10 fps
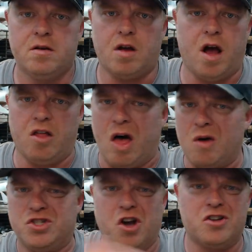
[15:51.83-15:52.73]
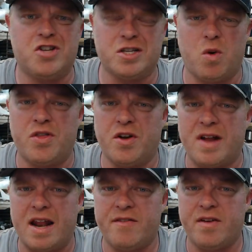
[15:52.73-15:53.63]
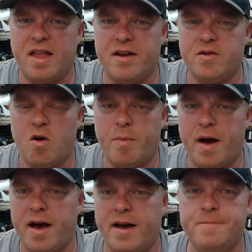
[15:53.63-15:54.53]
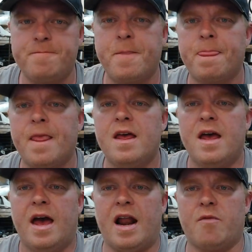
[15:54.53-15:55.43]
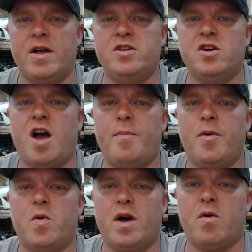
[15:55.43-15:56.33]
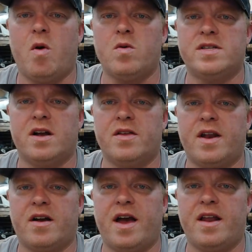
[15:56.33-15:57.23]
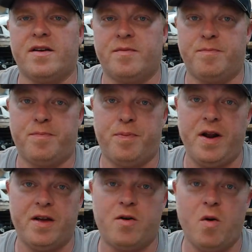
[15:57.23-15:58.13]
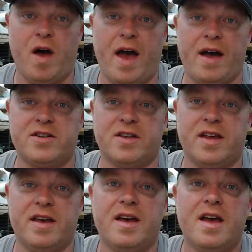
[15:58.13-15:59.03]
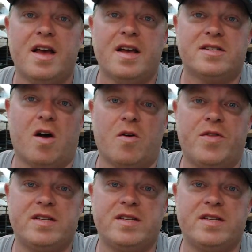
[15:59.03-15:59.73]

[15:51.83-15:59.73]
allows judges where they're not even allowed to opine. And I'll read you a couple quick quotes here that are kind of pretty cool, actually. So this